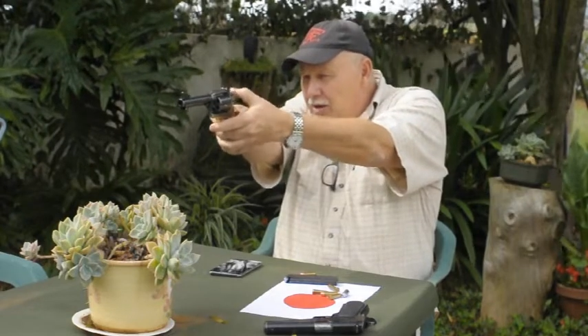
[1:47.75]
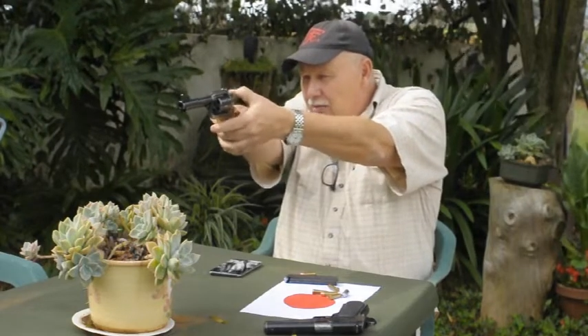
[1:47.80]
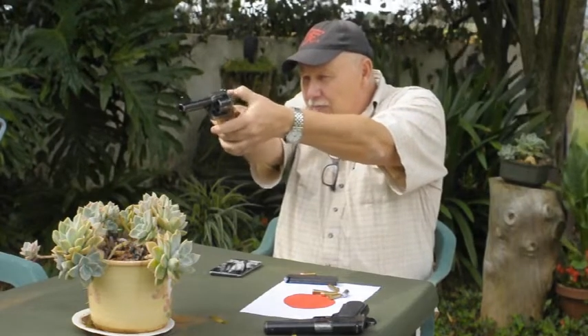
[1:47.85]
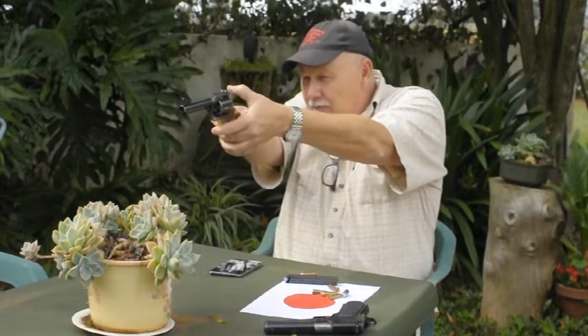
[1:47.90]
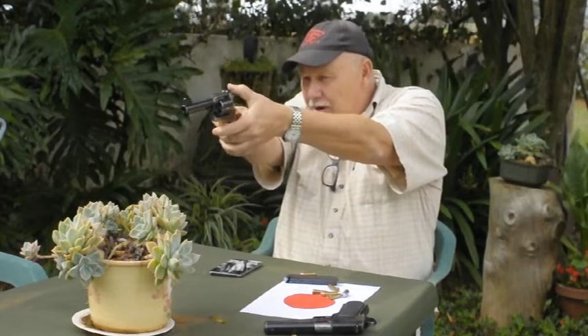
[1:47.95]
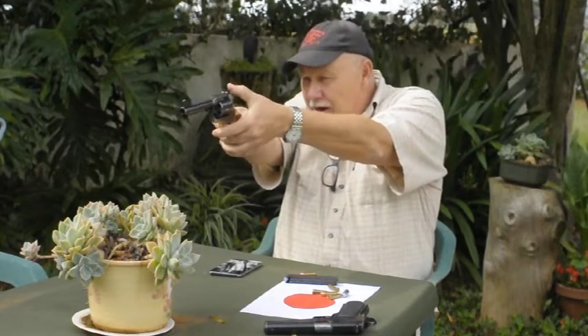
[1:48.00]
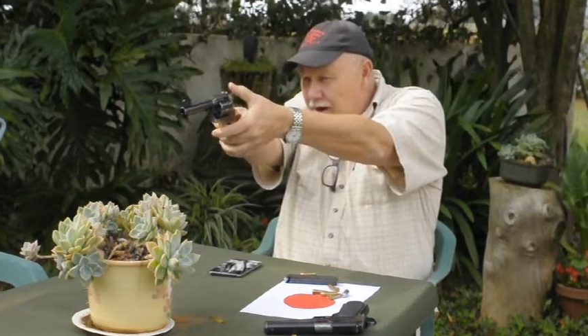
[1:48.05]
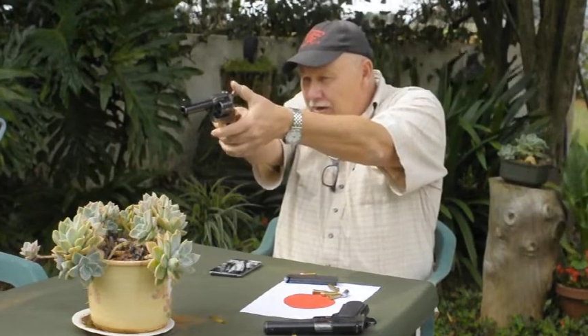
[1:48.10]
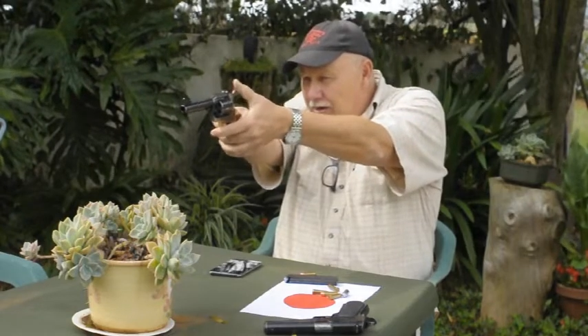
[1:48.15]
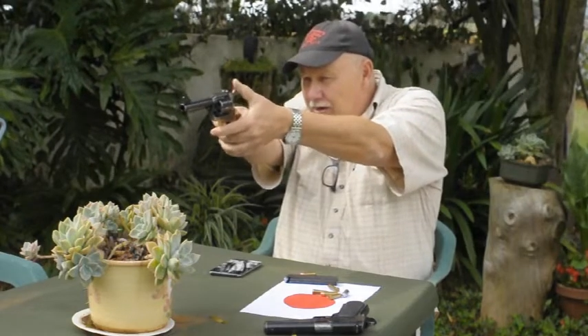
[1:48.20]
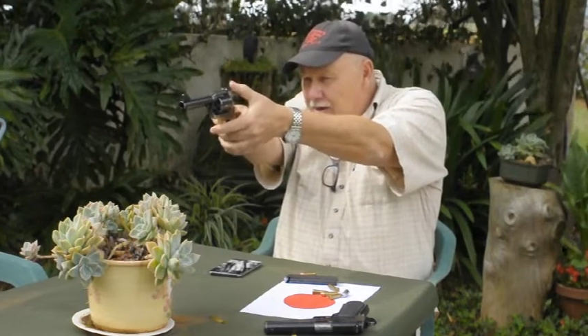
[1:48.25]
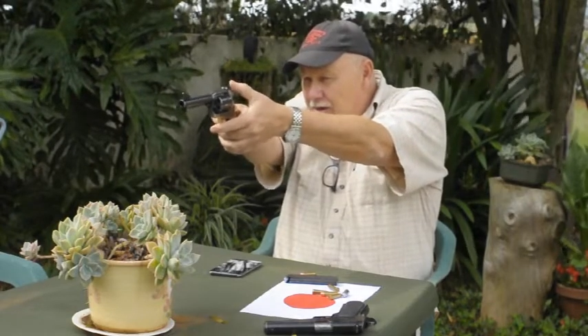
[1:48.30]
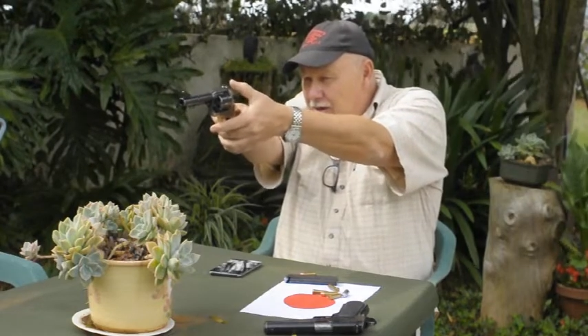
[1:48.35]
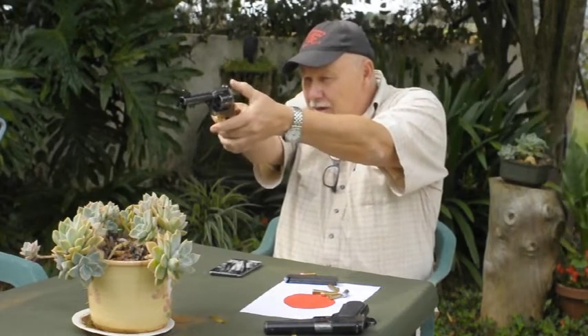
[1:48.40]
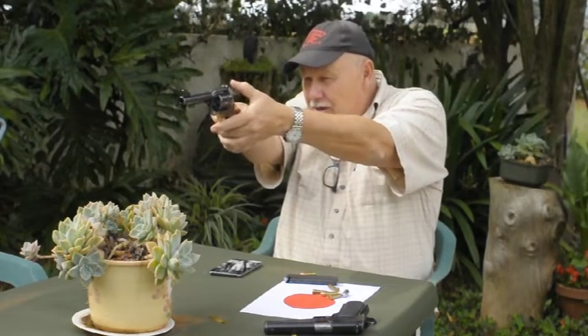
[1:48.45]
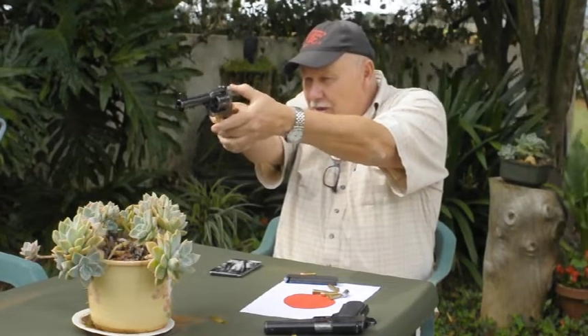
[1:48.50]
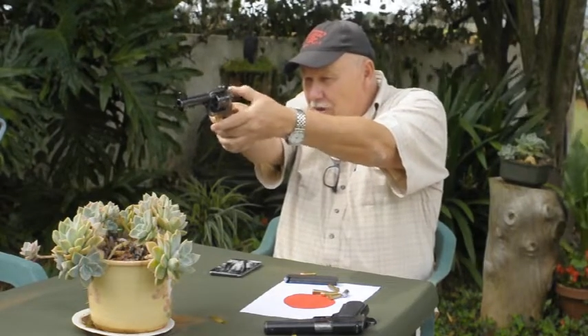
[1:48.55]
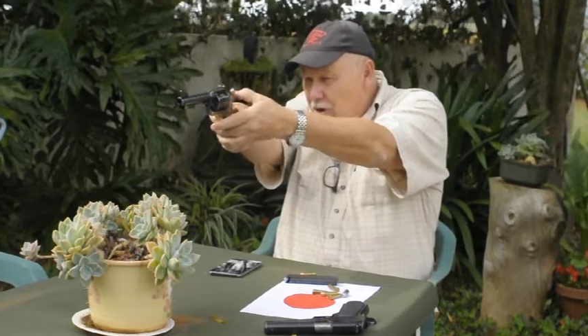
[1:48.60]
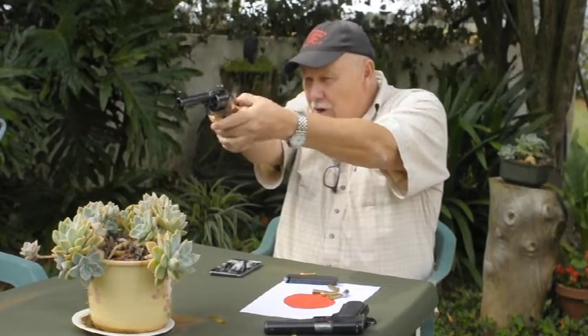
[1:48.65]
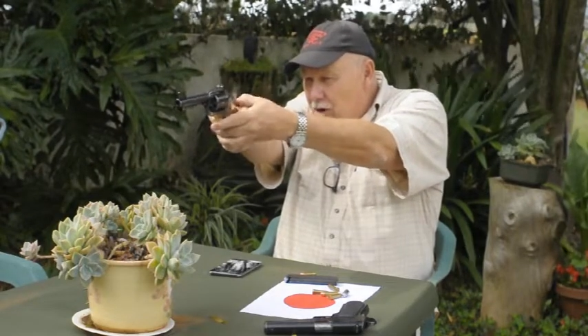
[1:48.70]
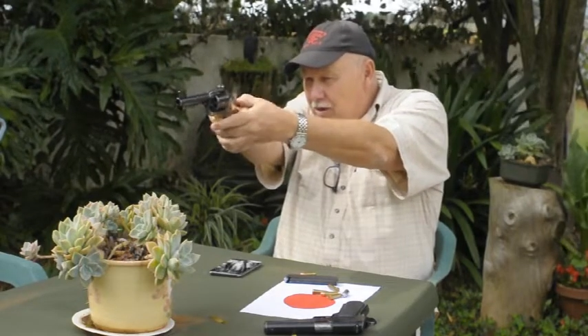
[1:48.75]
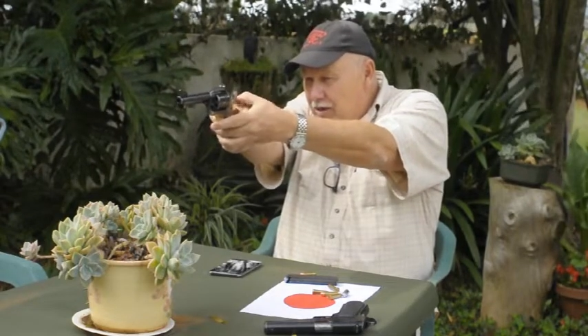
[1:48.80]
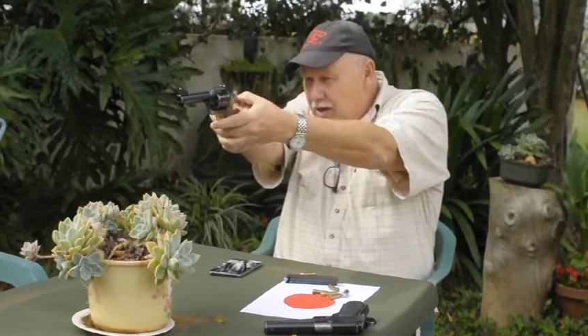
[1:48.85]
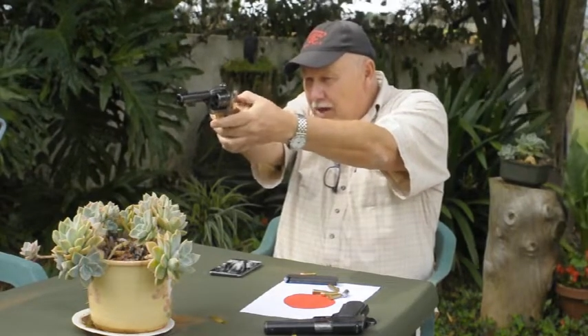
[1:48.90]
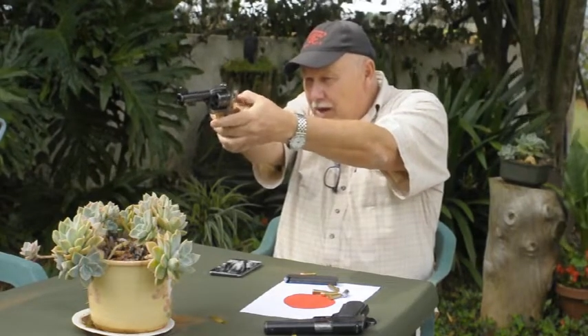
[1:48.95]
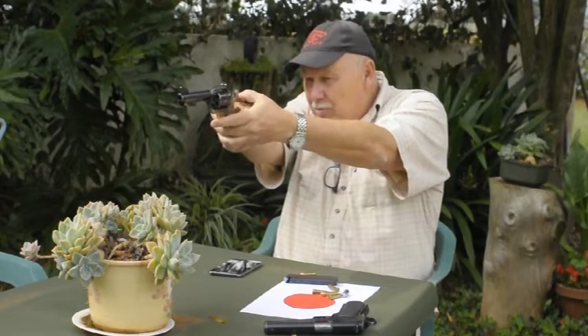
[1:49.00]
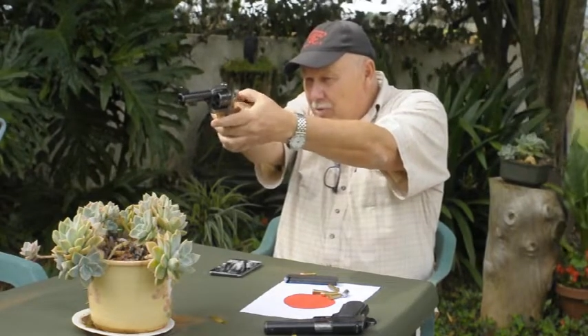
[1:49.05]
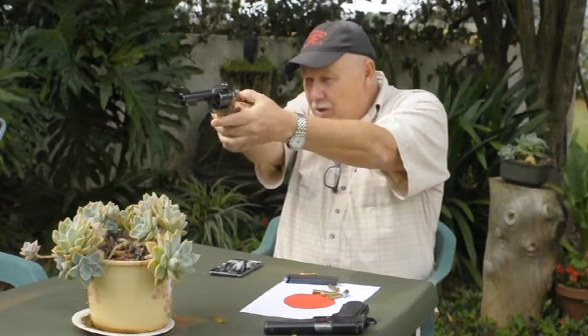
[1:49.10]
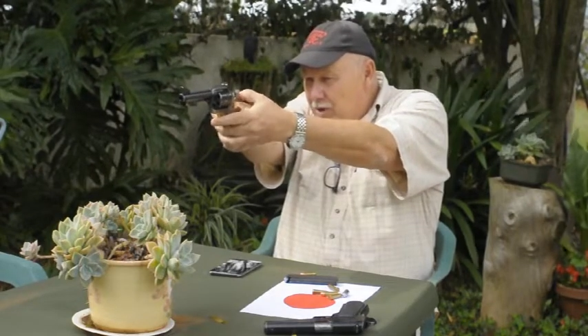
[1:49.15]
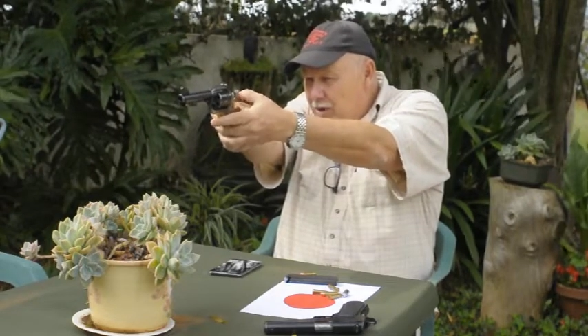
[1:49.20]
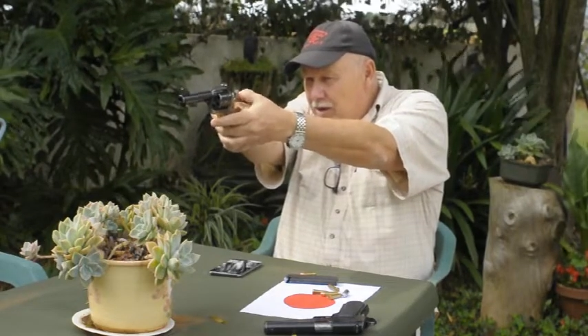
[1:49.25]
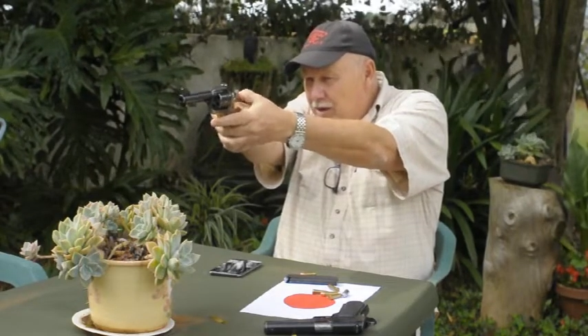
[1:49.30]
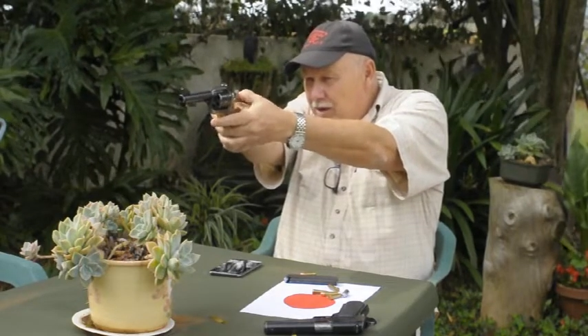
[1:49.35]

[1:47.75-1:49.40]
fire it, cock the hammer,